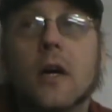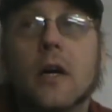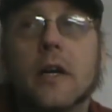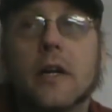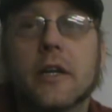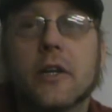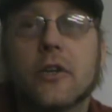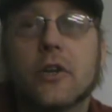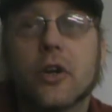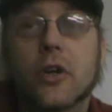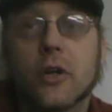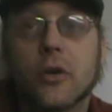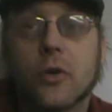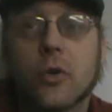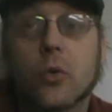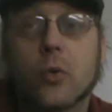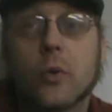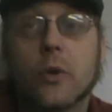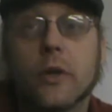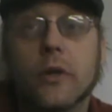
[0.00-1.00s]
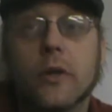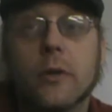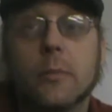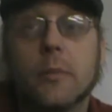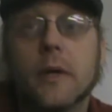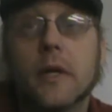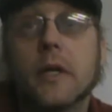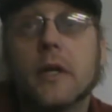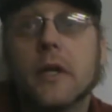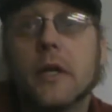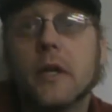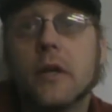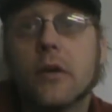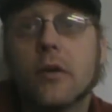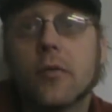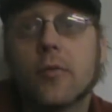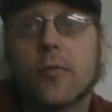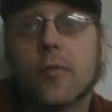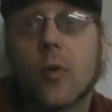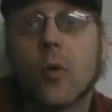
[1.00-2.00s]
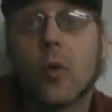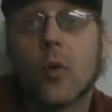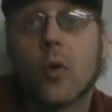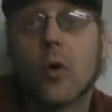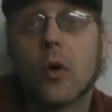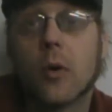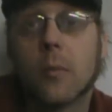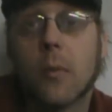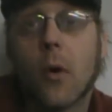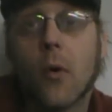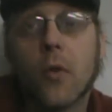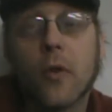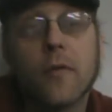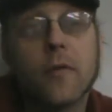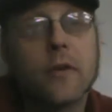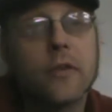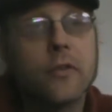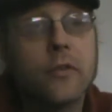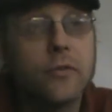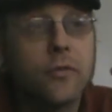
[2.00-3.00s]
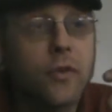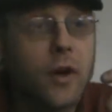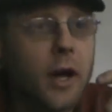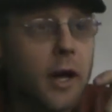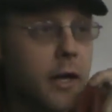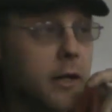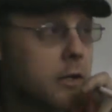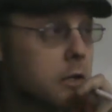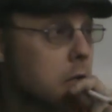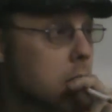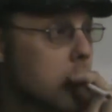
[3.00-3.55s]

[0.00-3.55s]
It can turn into a really big deal for both of us, in fact.